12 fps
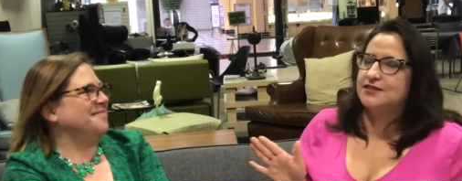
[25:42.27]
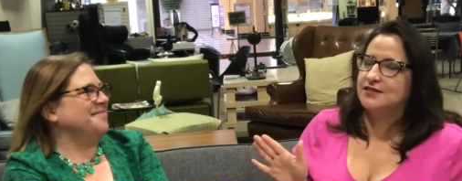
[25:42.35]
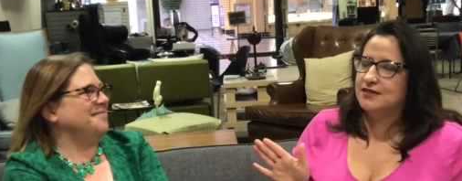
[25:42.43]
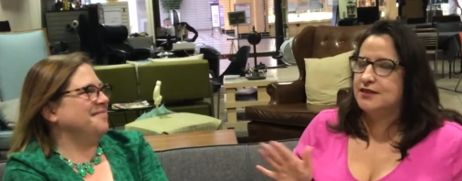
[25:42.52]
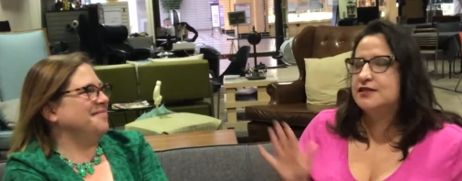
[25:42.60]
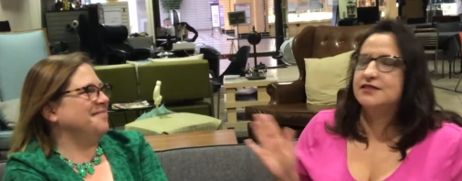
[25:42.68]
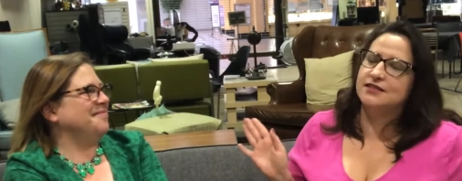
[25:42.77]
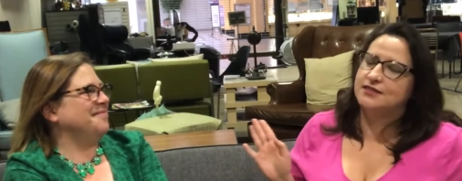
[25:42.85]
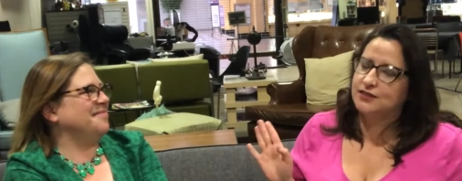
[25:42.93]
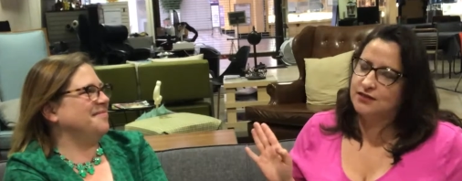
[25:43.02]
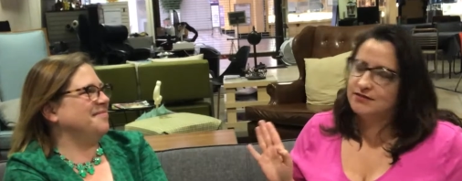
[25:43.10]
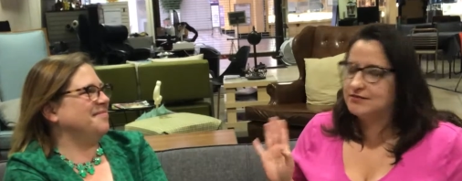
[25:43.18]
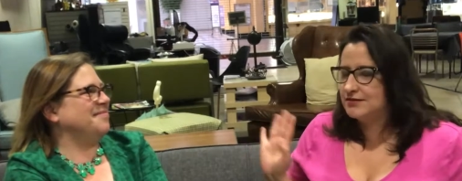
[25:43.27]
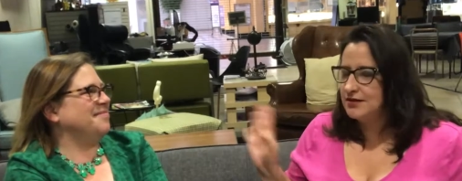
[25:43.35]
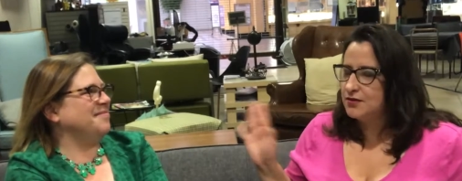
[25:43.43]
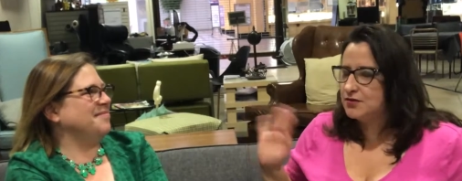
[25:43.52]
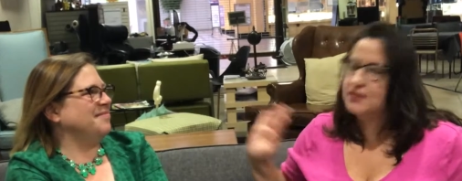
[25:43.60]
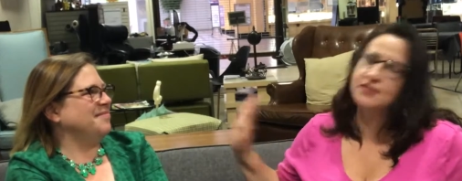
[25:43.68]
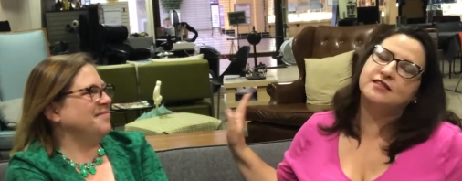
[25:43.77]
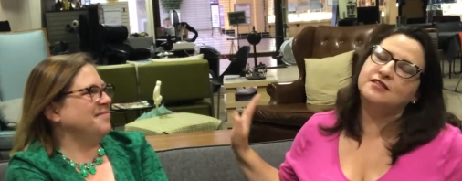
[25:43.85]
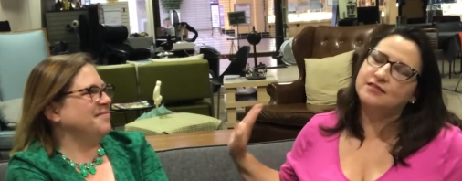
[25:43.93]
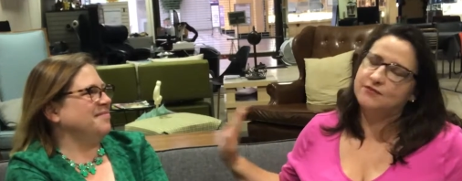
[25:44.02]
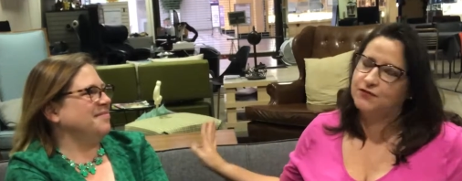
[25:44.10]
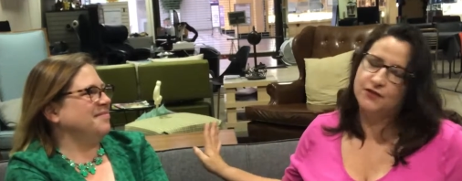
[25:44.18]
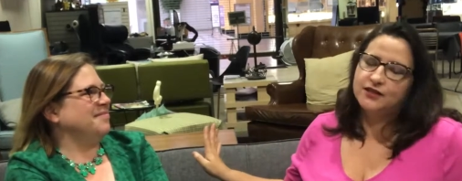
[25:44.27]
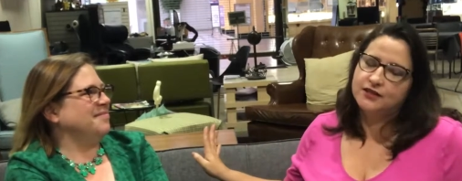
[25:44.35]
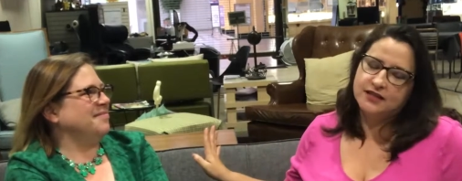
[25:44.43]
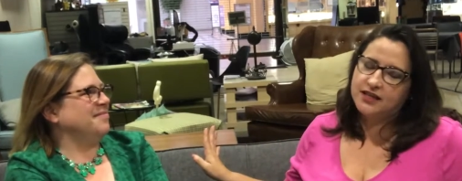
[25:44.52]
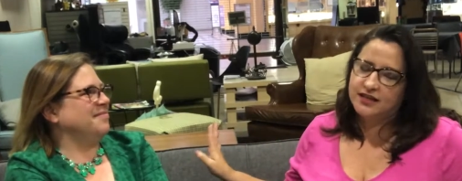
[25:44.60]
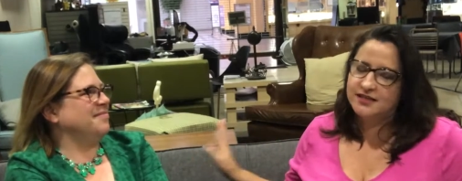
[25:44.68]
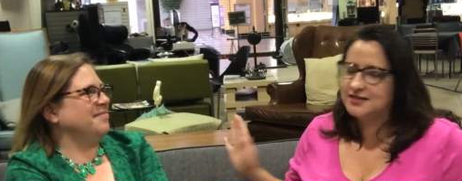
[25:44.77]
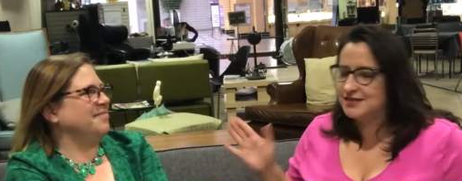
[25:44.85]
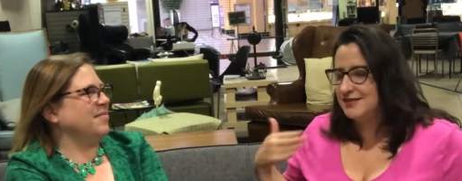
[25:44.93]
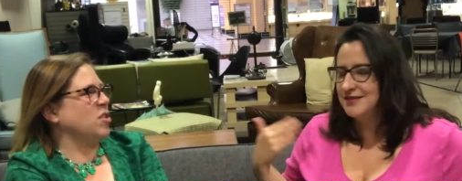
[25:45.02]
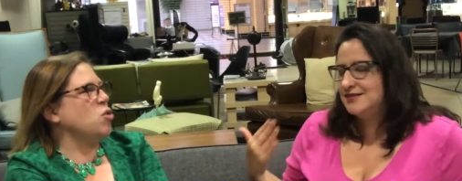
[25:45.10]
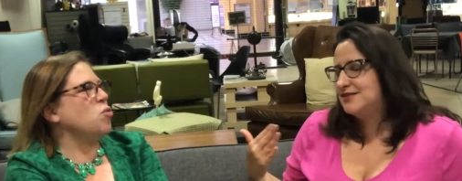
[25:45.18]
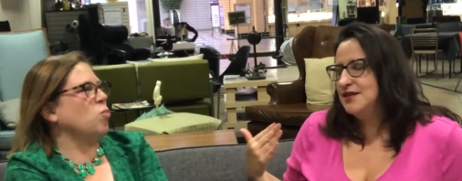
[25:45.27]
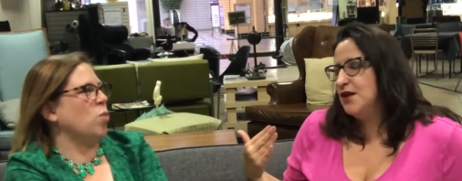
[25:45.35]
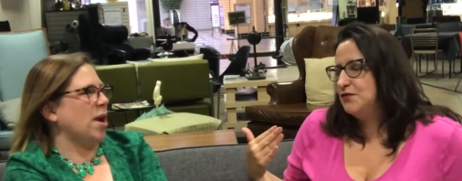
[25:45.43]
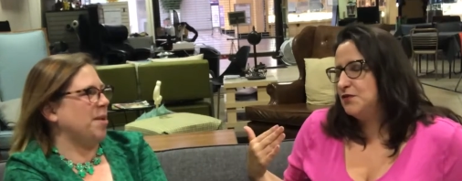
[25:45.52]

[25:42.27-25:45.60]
Speaker 1: is this is you know this is for little kids and it's not right.